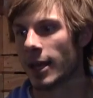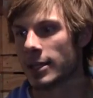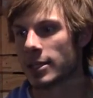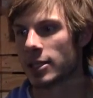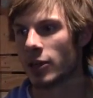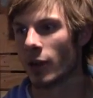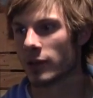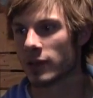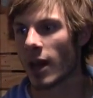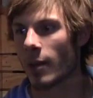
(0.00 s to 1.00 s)
It's
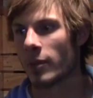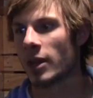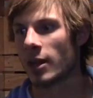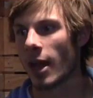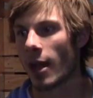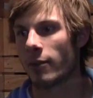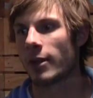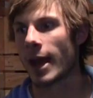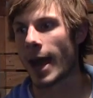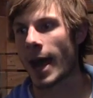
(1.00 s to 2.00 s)
taught me
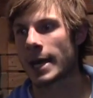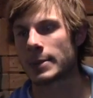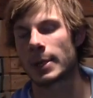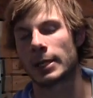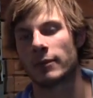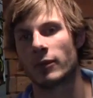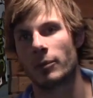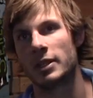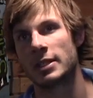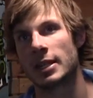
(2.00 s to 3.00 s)
every aspect of
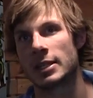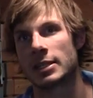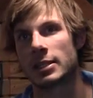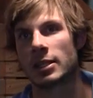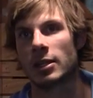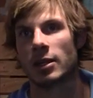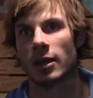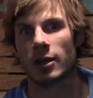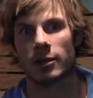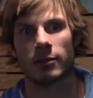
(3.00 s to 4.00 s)
the business,
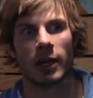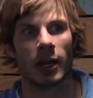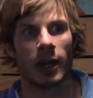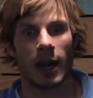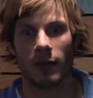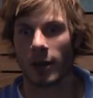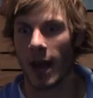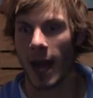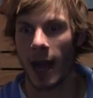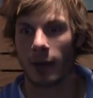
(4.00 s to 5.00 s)
wearing every
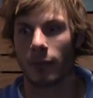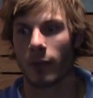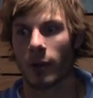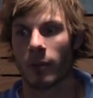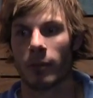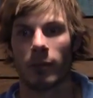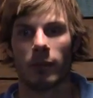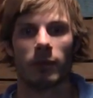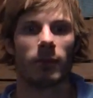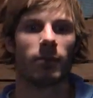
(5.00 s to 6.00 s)
hat from
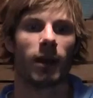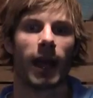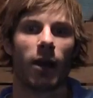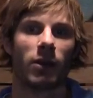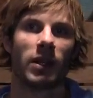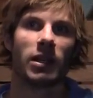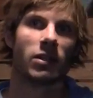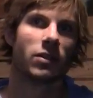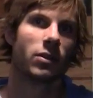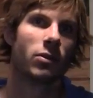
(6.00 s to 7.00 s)

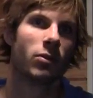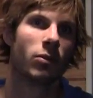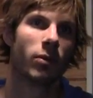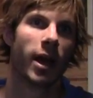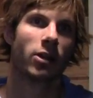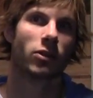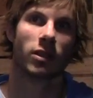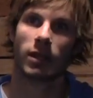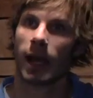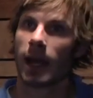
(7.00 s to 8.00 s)
accounting to
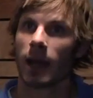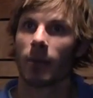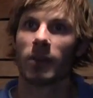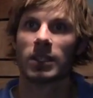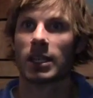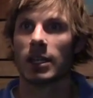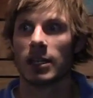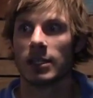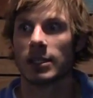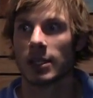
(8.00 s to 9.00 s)
actually laying up the
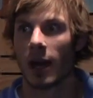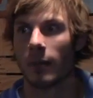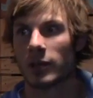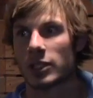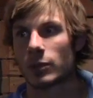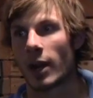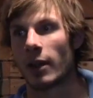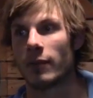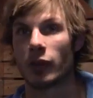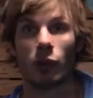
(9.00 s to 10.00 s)
skis, which is what
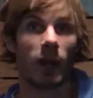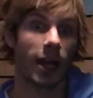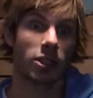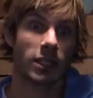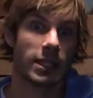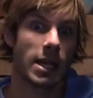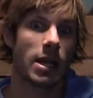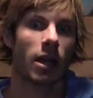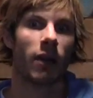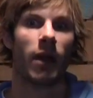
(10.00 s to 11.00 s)
I love to do, to actually
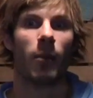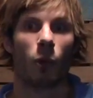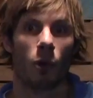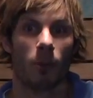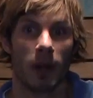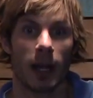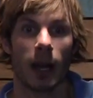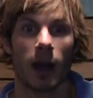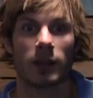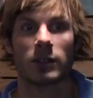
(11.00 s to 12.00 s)
skiing on them or
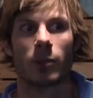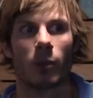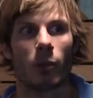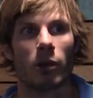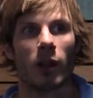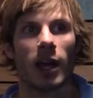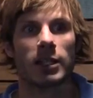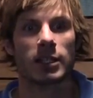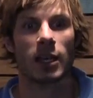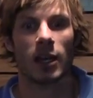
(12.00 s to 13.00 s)
being a customer, more or
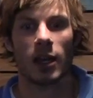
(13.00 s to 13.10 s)
less.